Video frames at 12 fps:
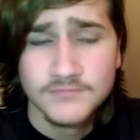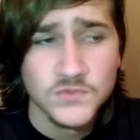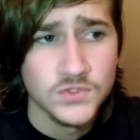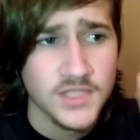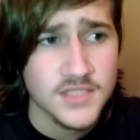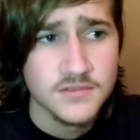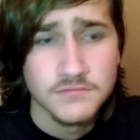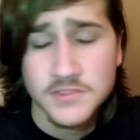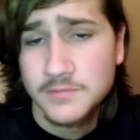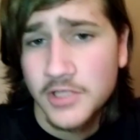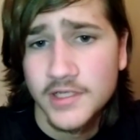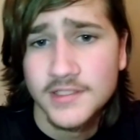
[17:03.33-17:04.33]
2 days of
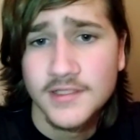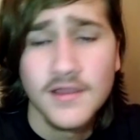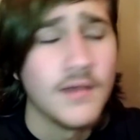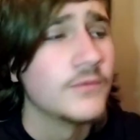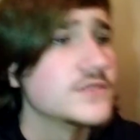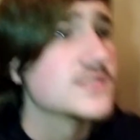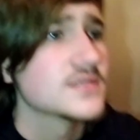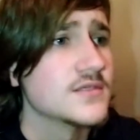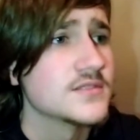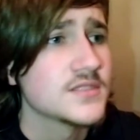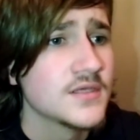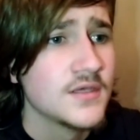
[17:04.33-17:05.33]
responding to comments,
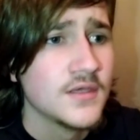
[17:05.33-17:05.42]
because